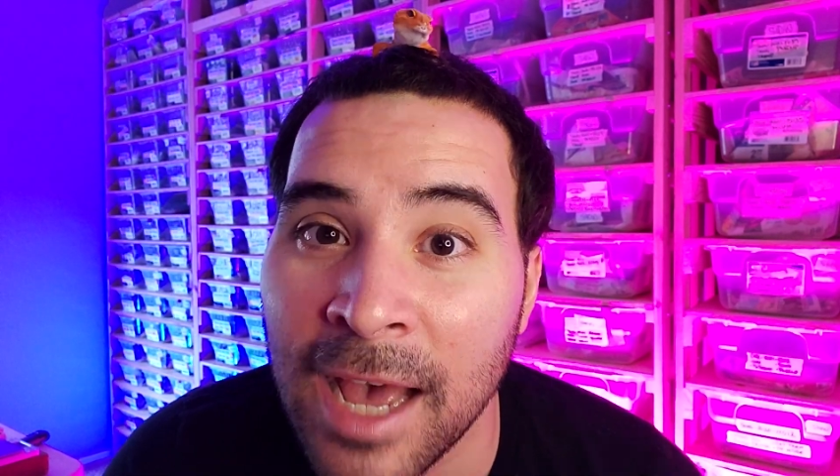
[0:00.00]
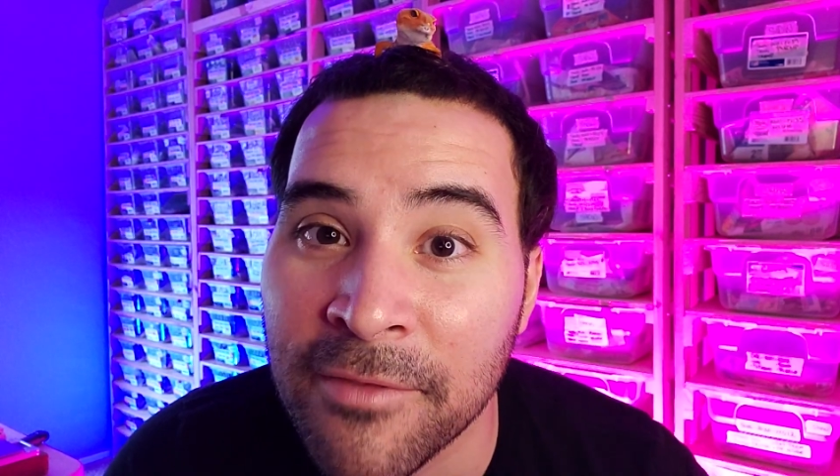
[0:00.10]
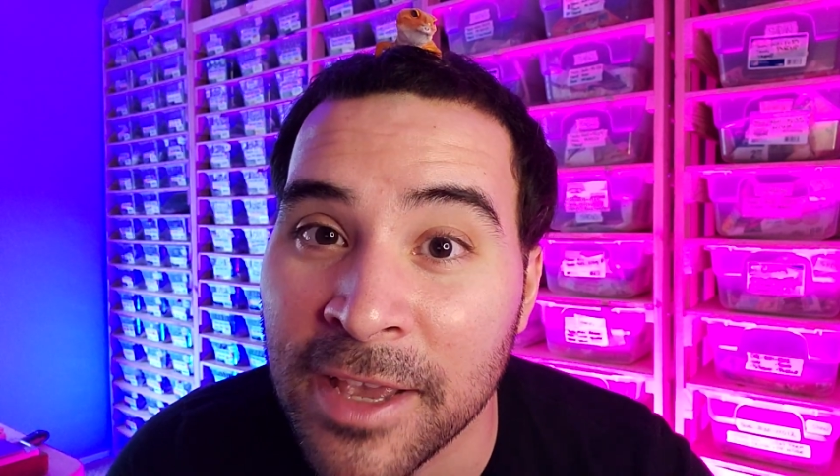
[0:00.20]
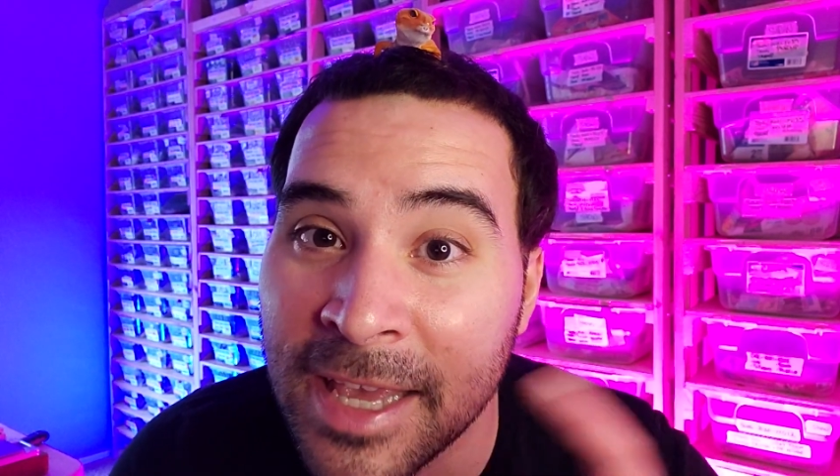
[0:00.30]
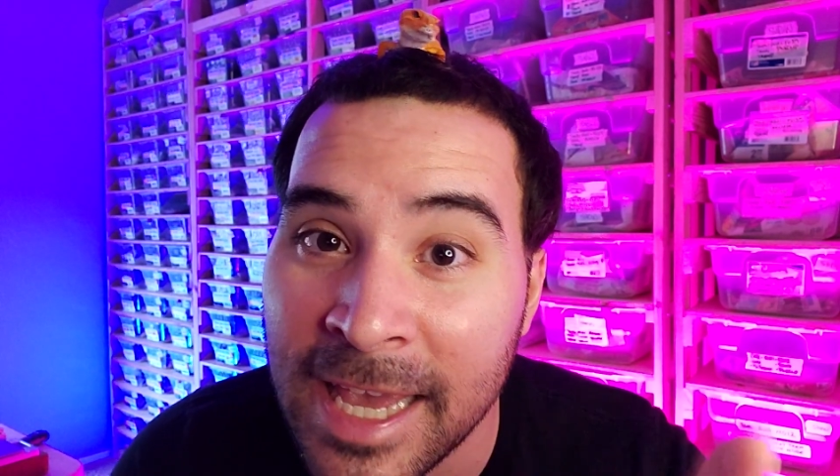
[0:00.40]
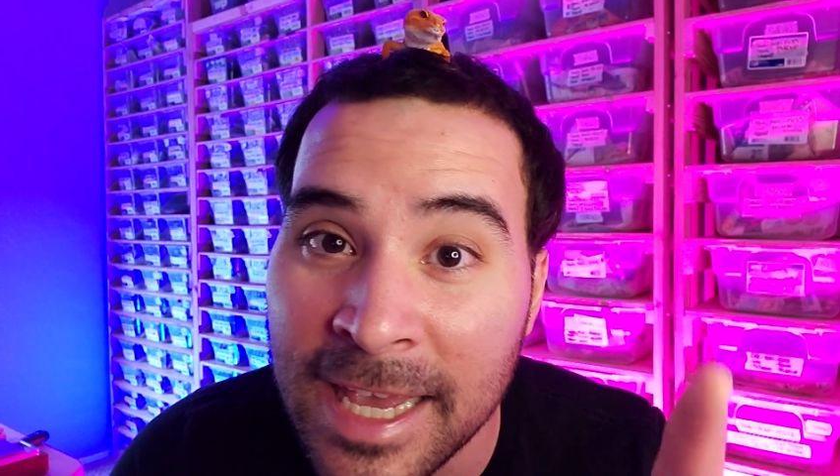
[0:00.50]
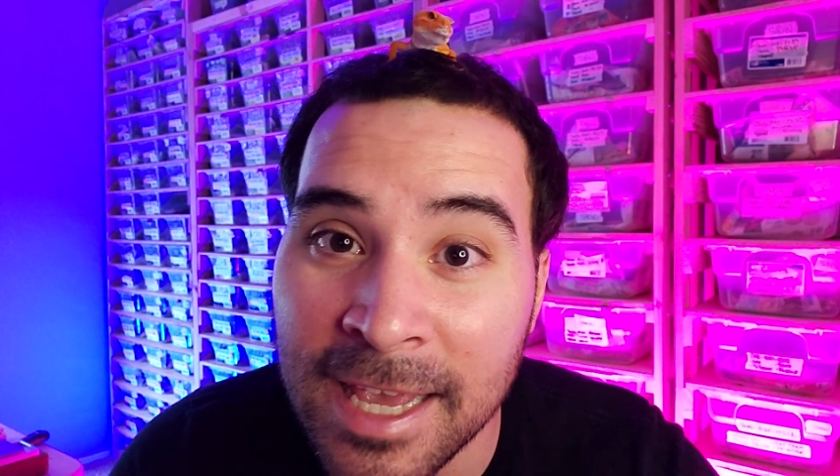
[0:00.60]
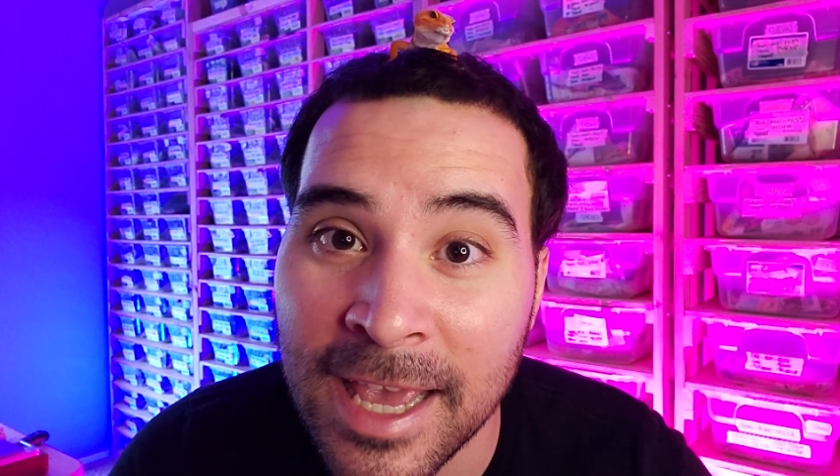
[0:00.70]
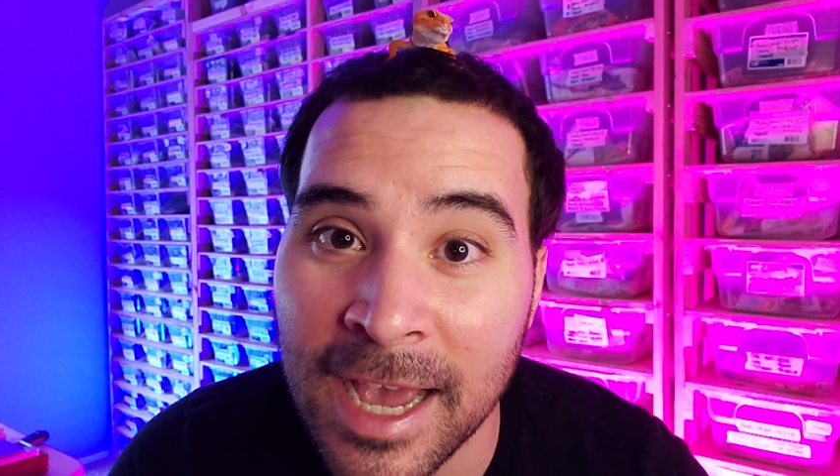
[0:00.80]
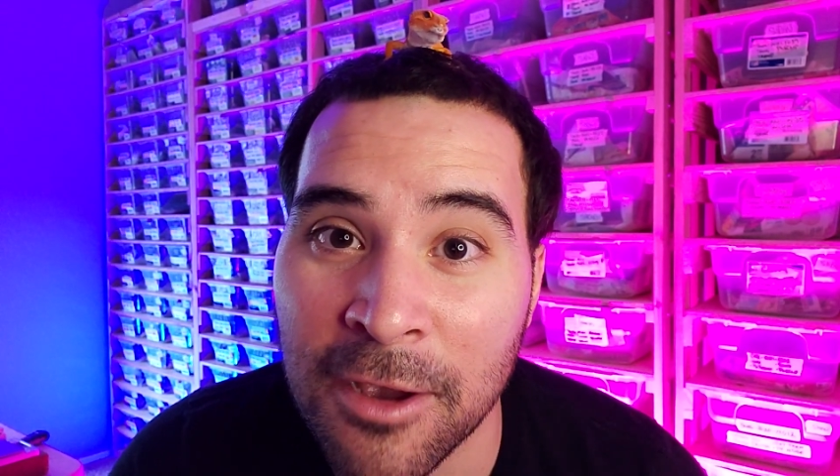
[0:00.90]
Have a Geeky
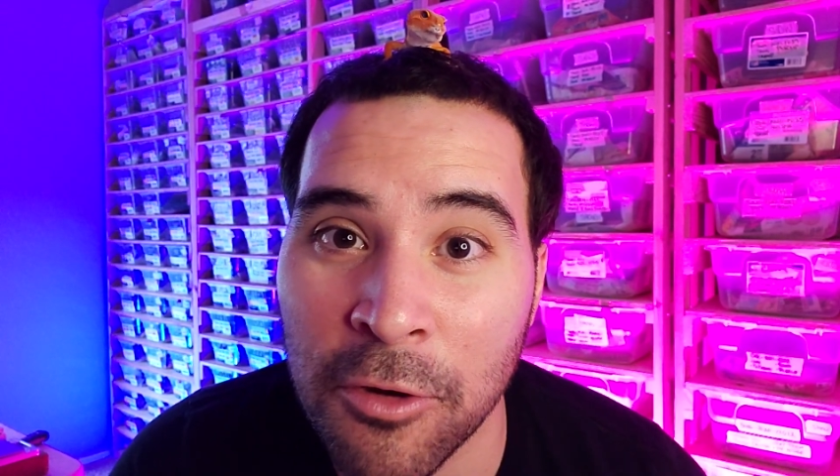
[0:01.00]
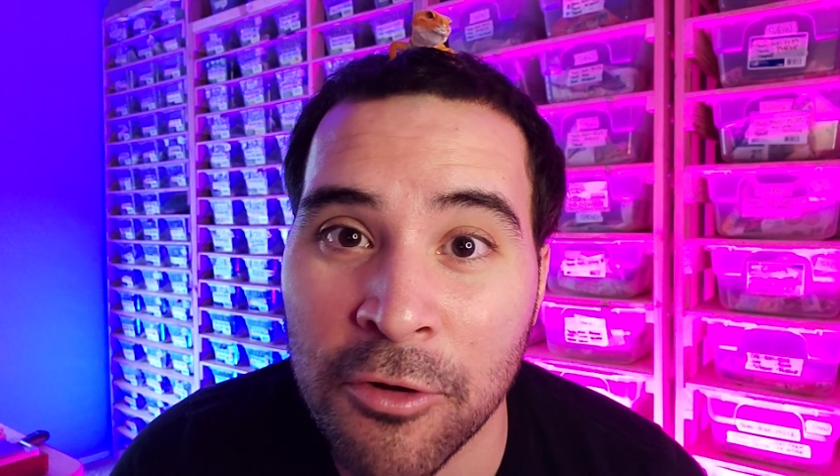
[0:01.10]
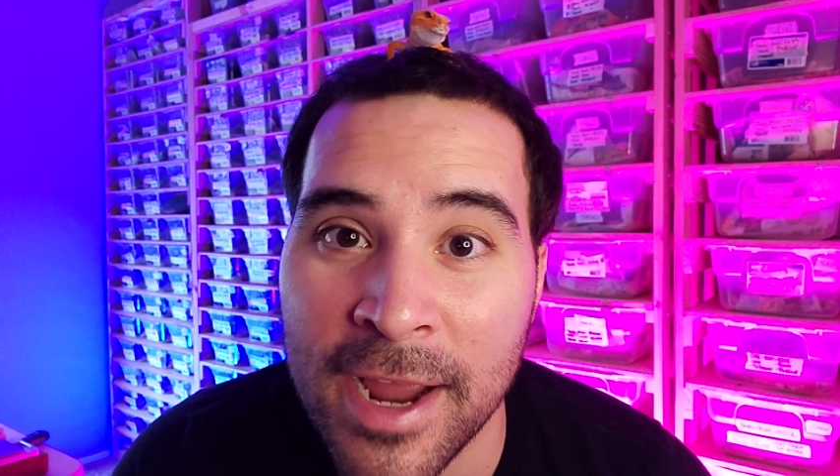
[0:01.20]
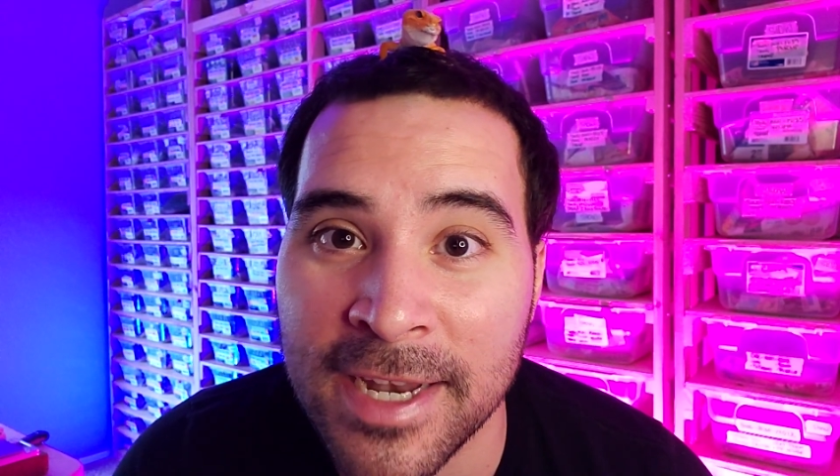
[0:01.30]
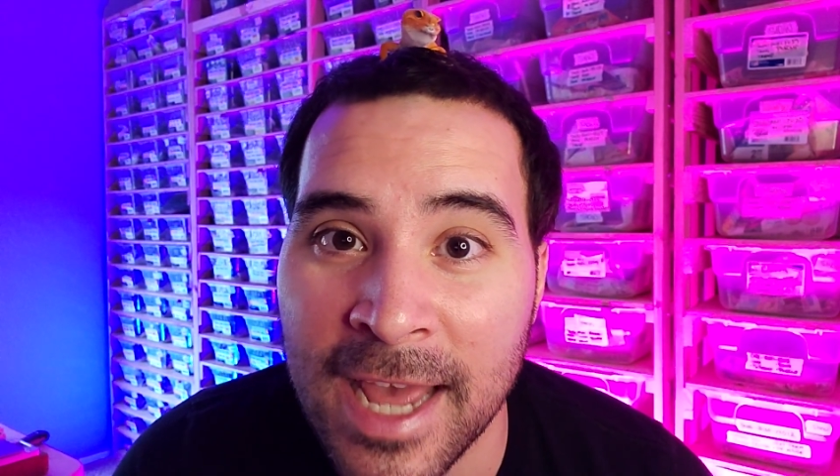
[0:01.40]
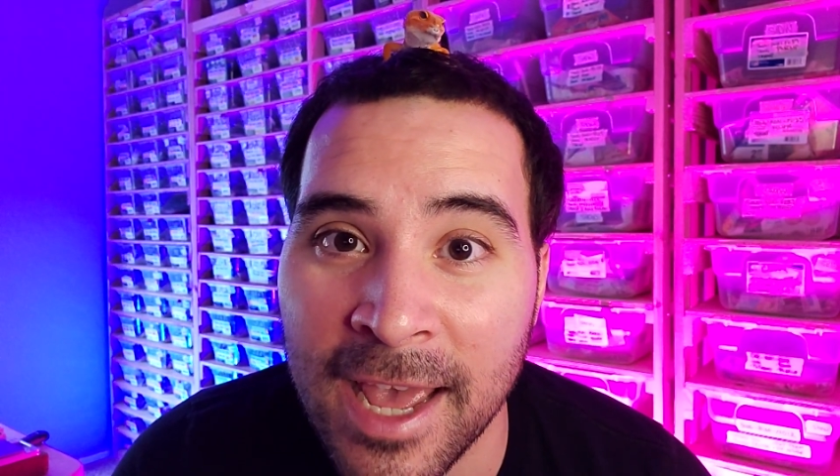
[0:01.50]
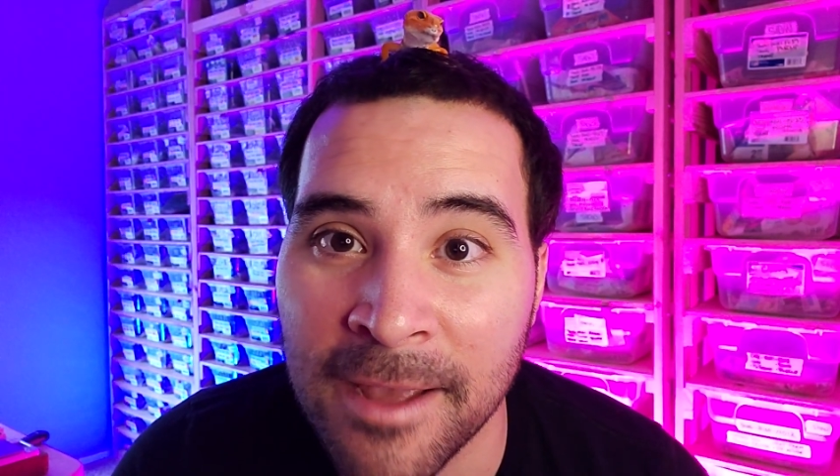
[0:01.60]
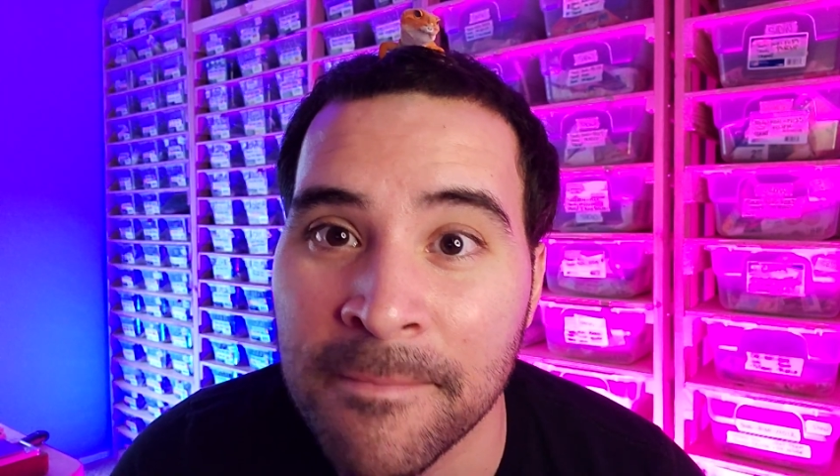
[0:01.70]
Gecko great day,